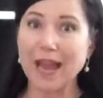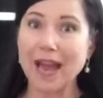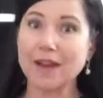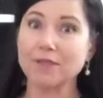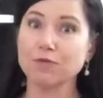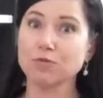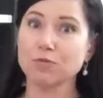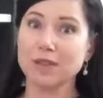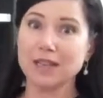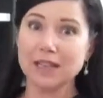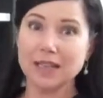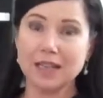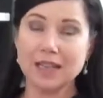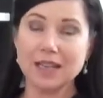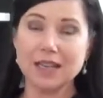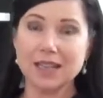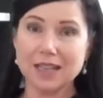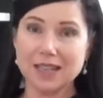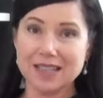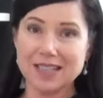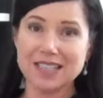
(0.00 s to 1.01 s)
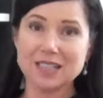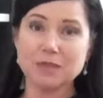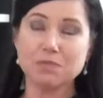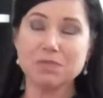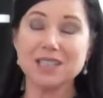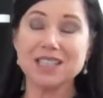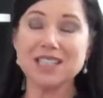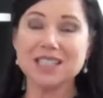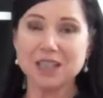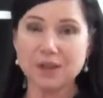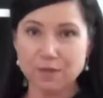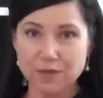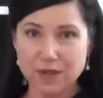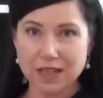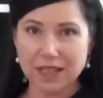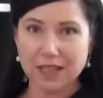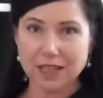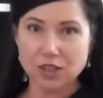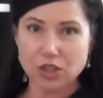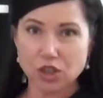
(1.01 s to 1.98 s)
We have written the
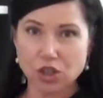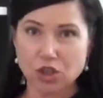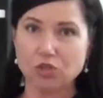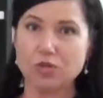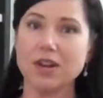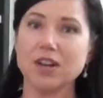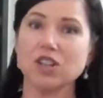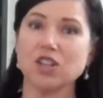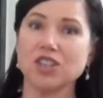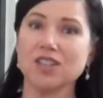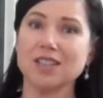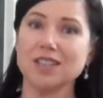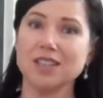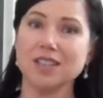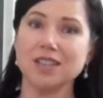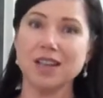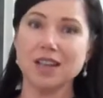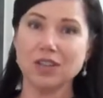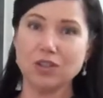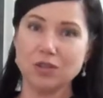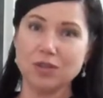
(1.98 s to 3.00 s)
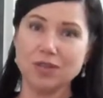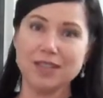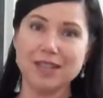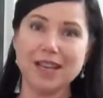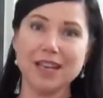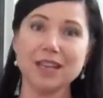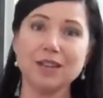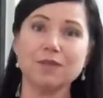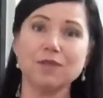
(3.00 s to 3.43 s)
specific instructions in that newsletter.